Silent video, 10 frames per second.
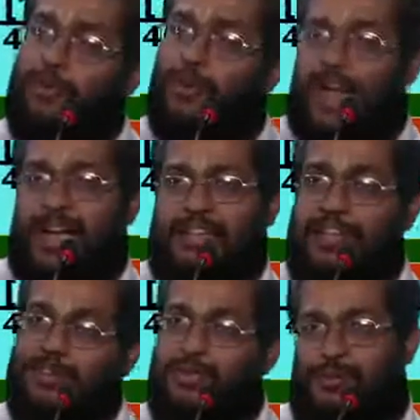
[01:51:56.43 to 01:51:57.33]
4 lakhs
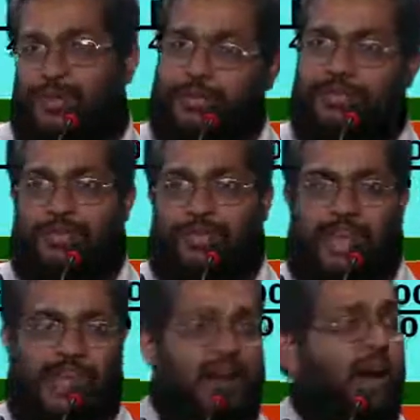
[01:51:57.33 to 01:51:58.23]
into 150.